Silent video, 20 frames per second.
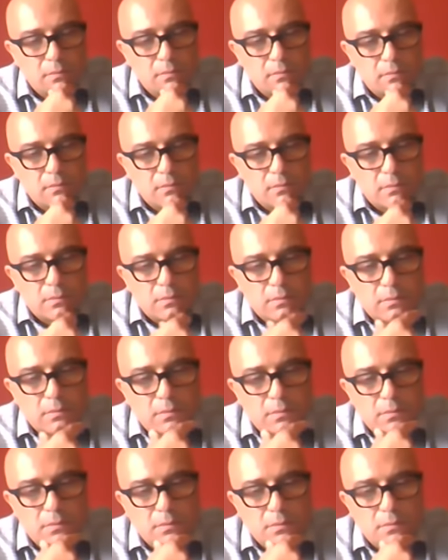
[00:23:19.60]

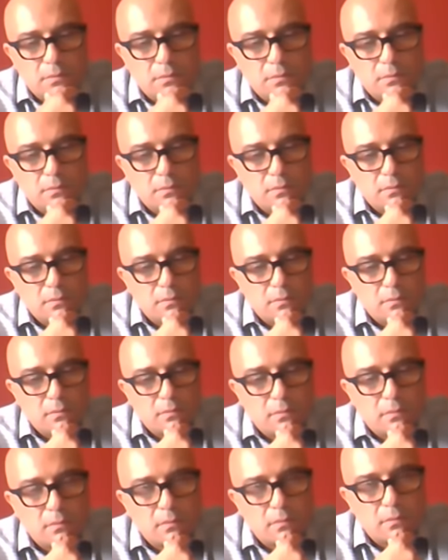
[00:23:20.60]

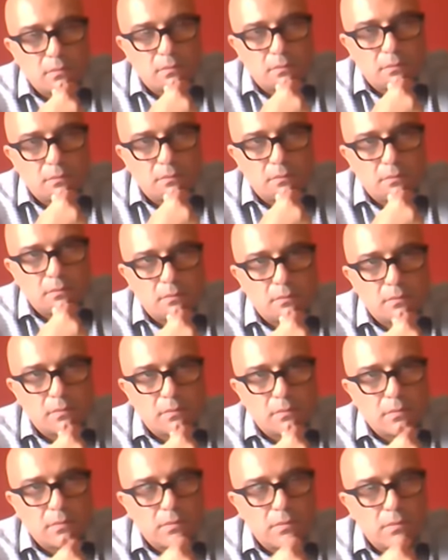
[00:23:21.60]

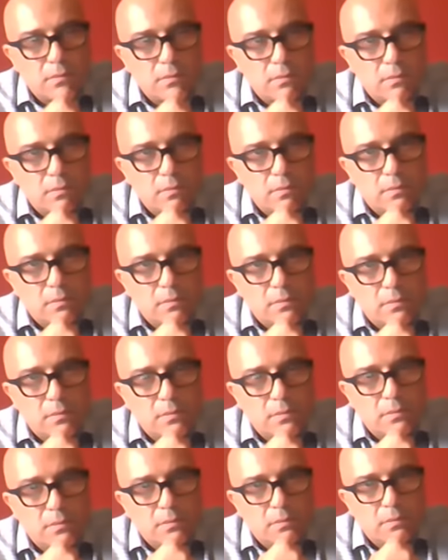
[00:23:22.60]

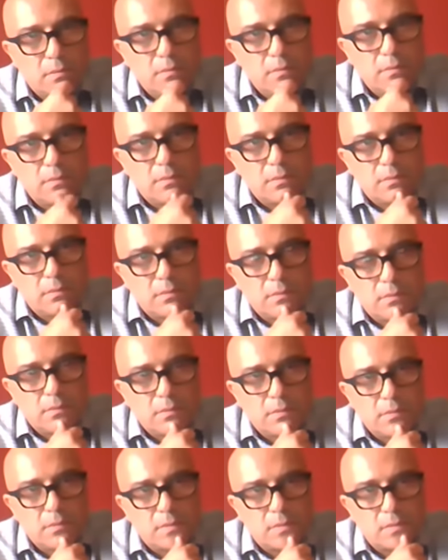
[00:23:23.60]

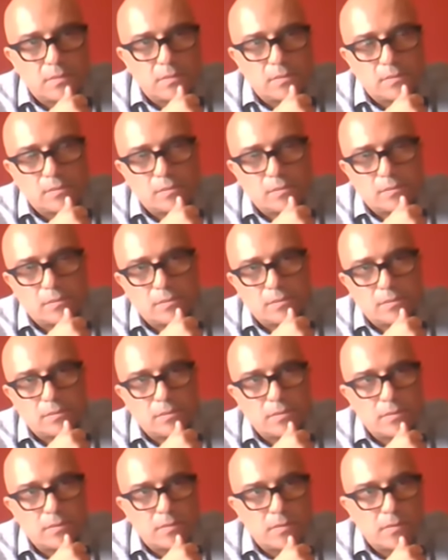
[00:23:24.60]

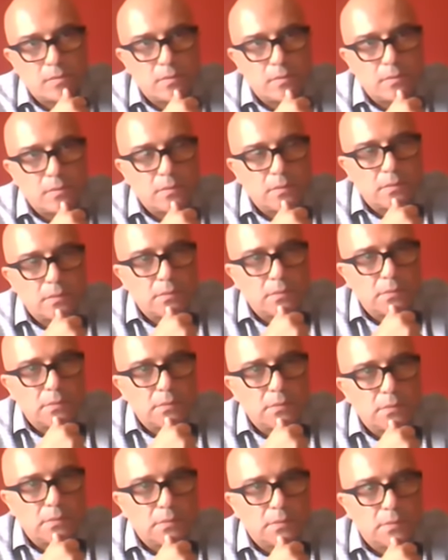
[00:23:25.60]

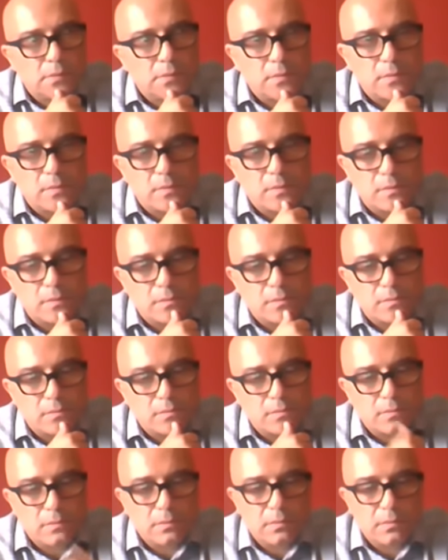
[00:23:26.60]
No words are spoken by the person on screen.